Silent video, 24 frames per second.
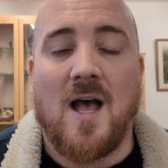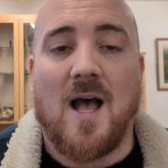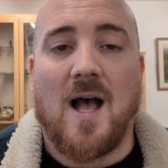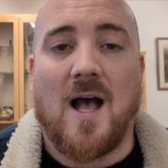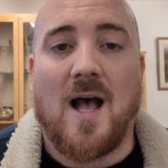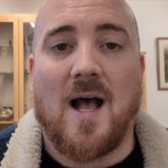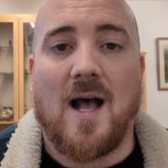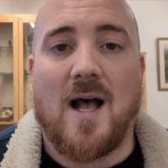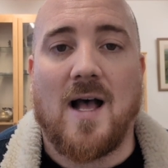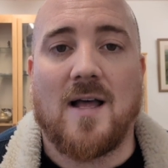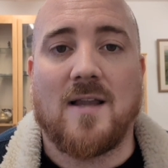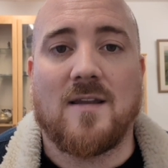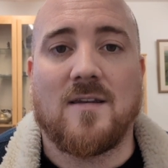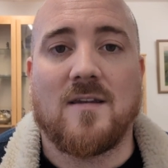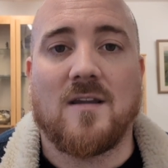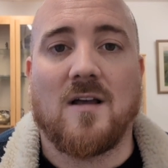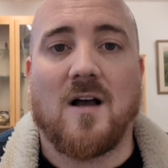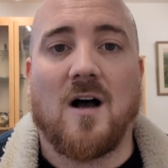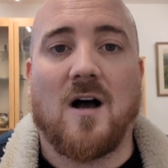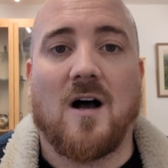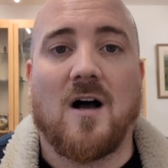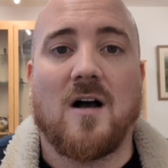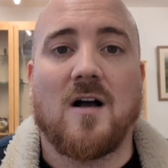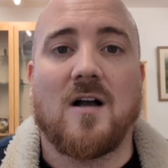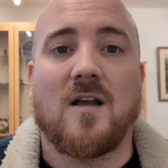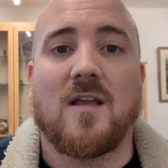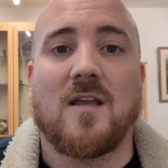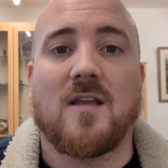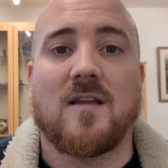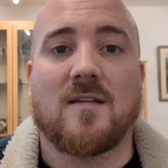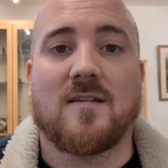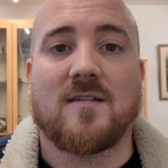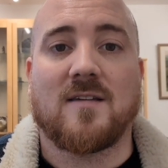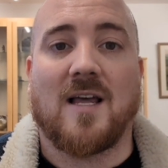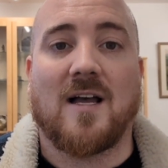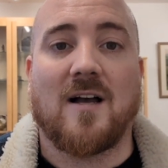and
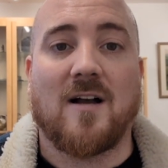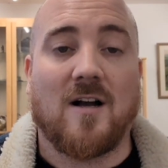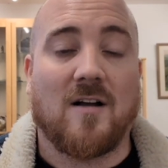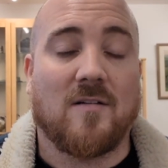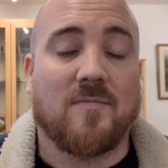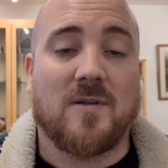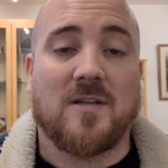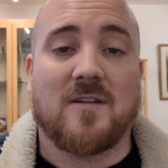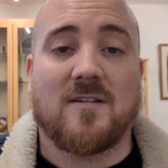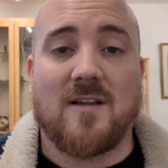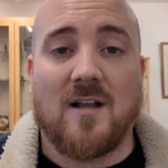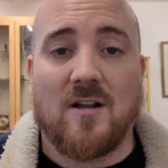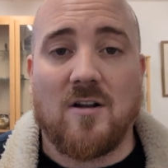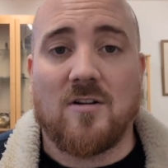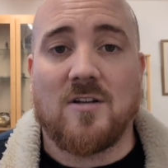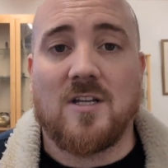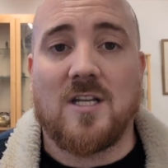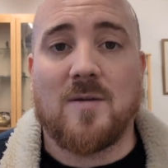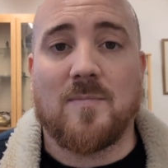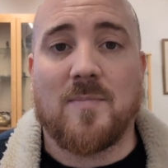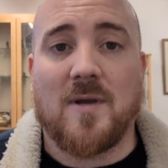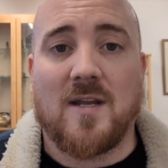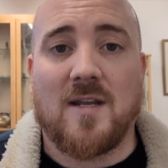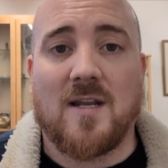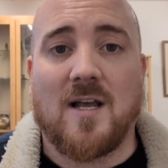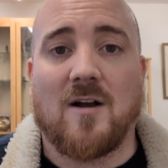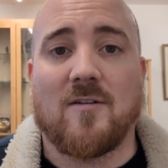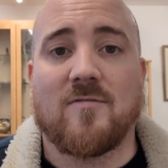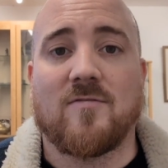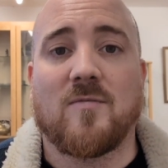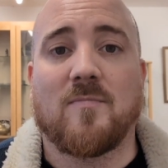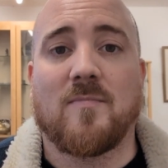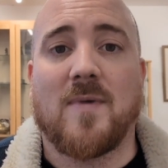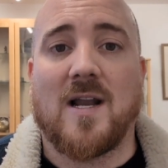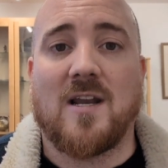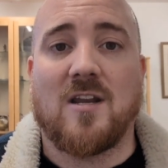I've been selling on eBay now for
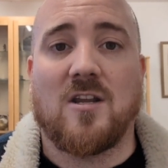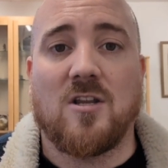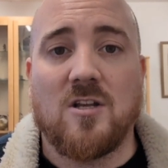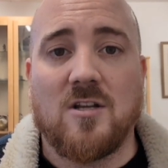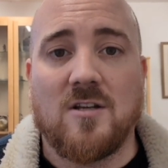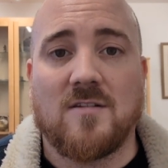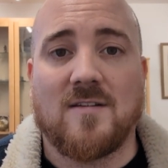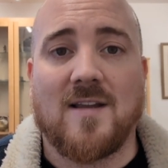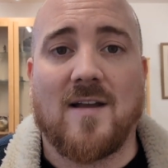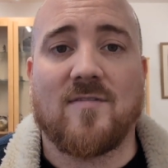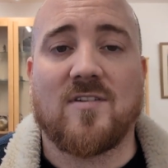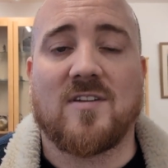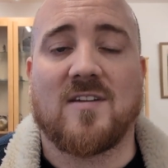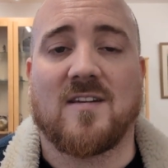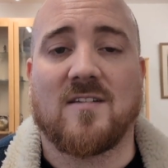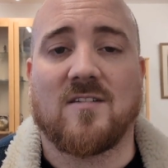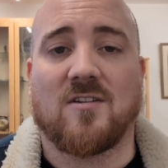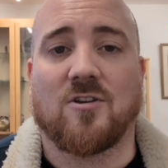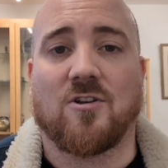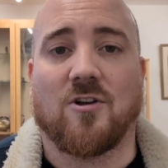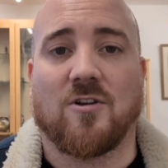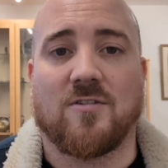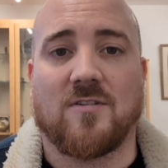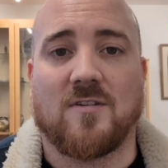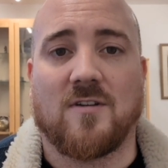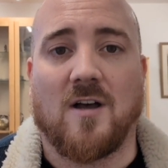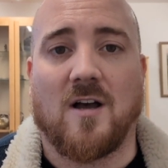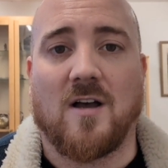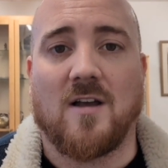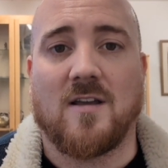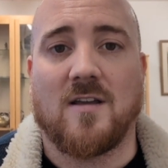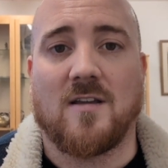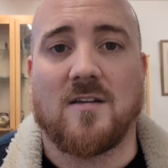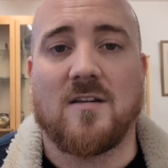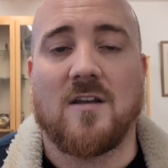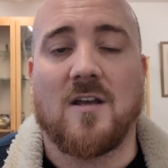many years, ever since I got
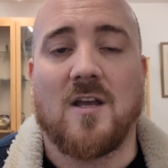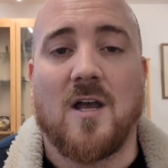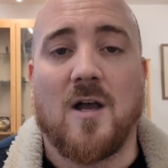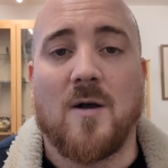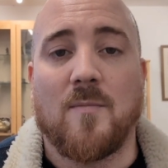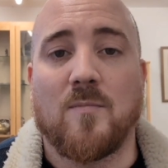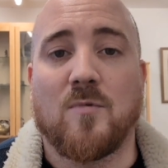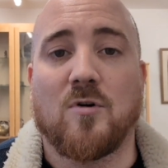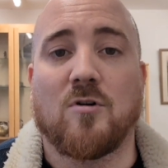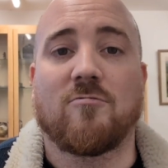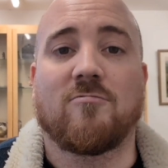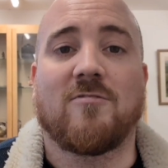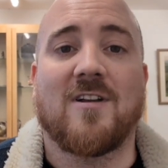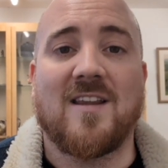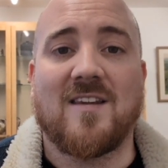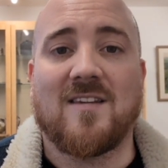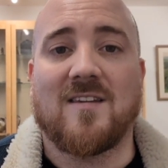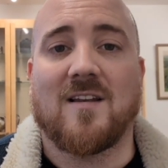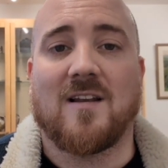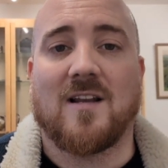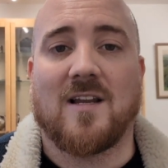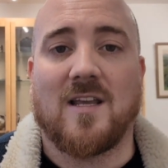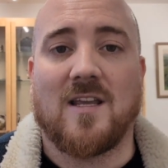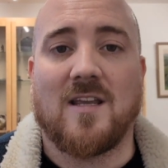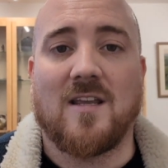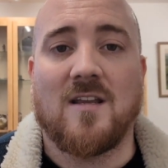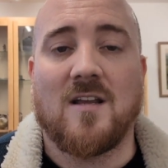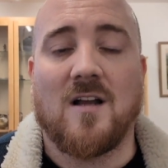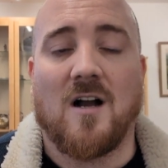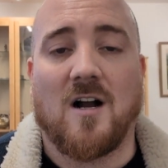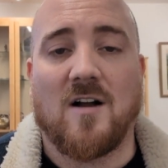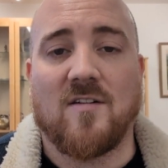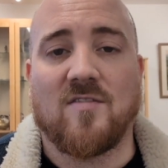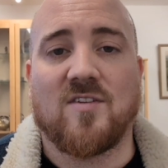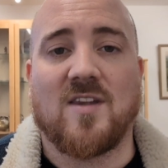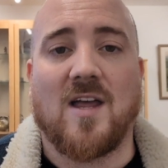started. More recently,
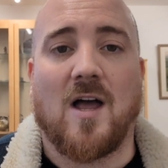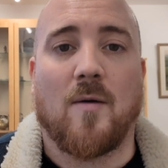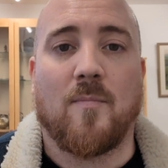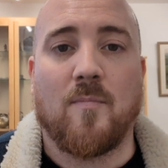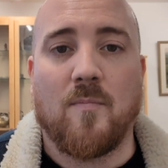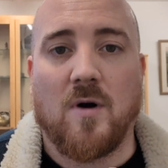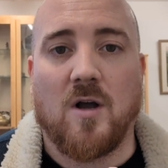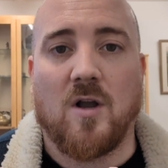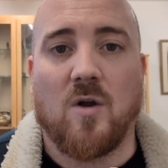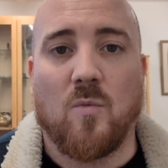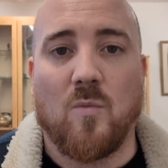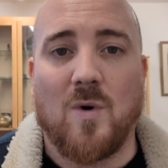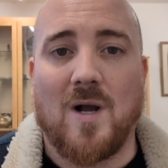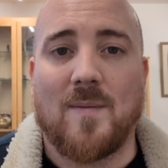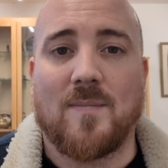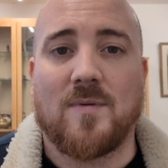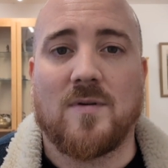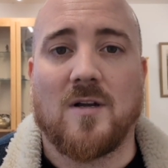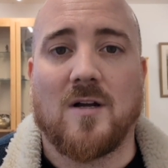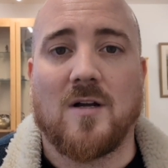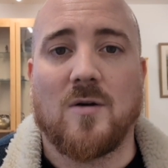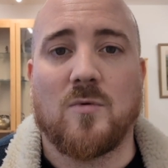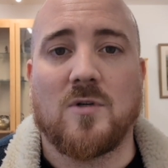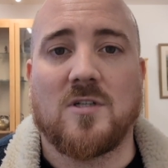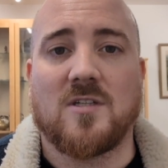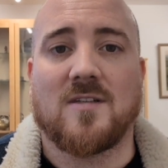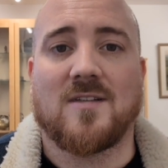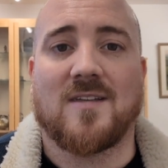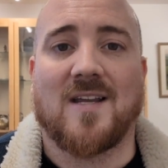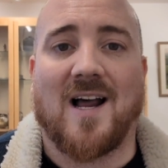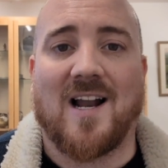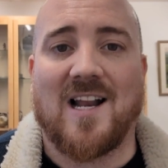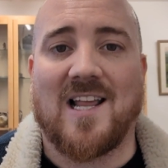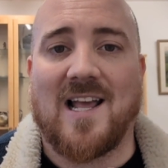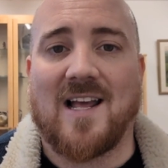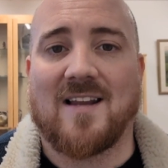I've set up my own website, which is
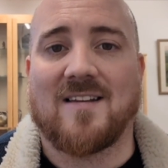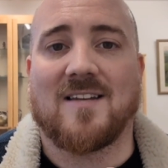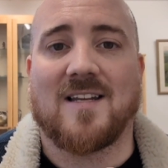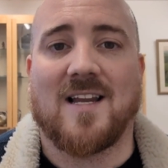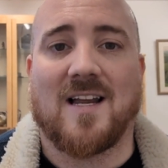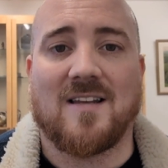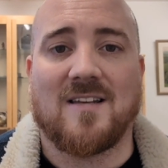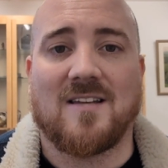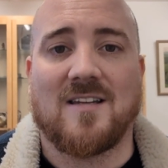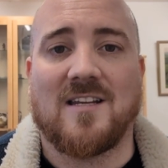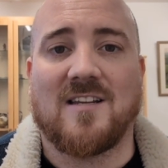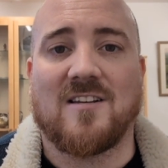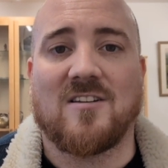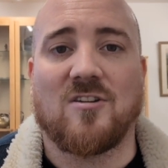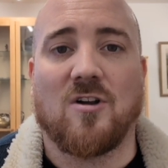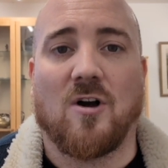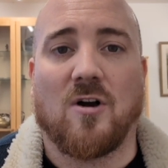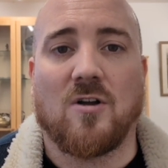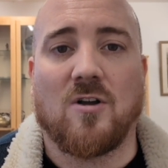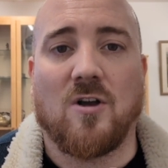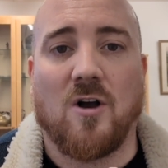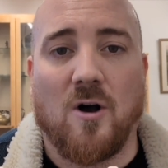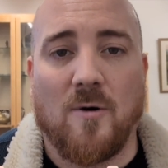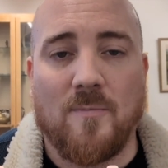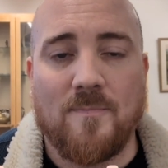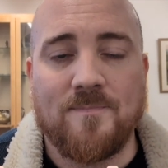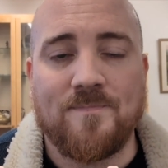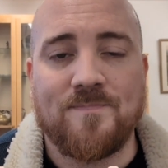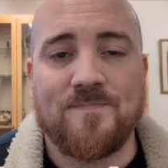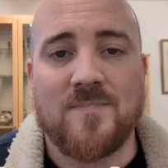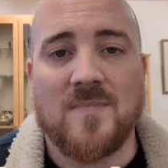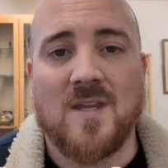taliesinantiques.com,